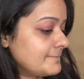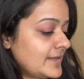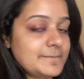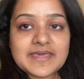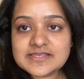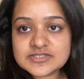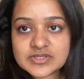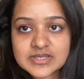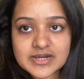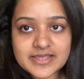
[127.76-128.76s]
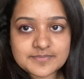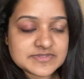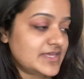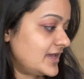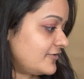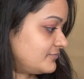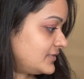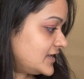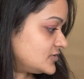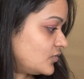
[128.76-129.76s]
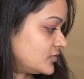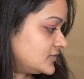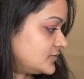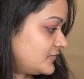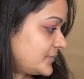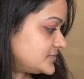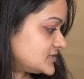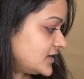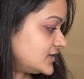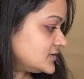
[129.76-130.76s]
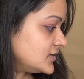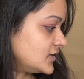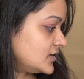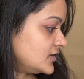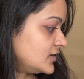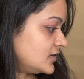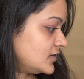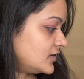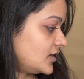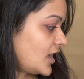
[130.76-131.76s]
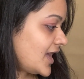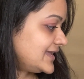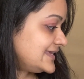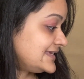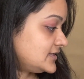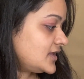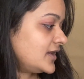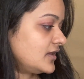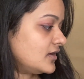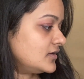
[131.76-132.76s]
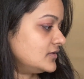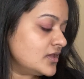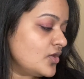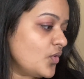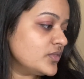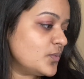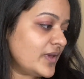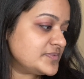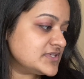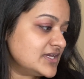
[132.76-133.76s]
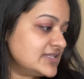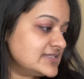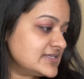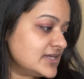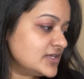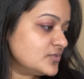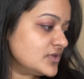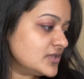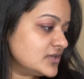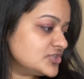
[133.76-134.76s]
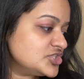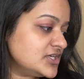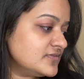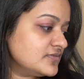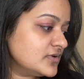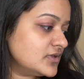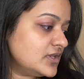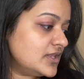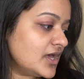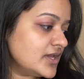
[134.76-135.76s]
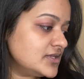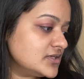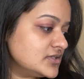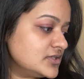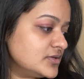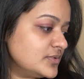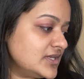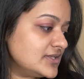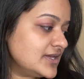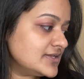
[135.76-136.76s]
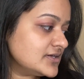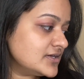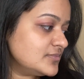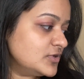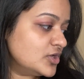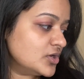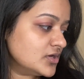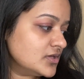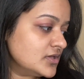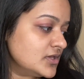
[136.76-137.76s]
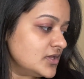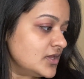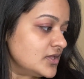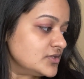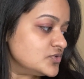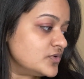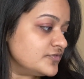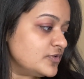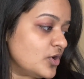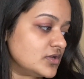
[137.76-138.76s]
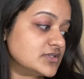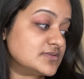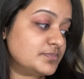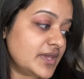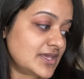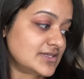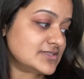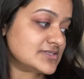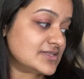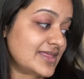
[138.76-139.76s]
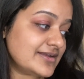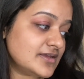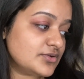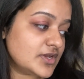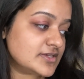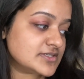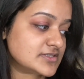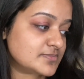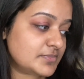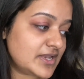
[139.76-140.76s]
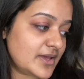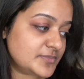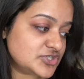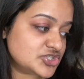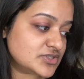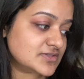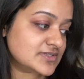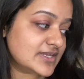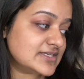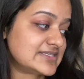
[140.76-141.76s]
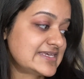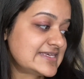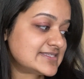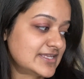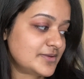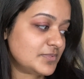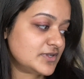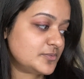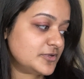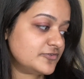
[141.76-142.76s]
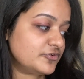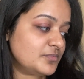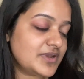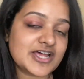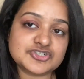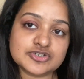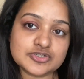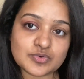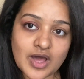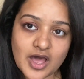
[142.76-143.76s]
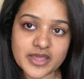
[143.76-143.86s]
based on the claims they have made on the website, i.e., Nika. On the website, they say you can achieve a light and dewy daytime look to a flawless base that erases blemishes, and it's easily buildable from natural to high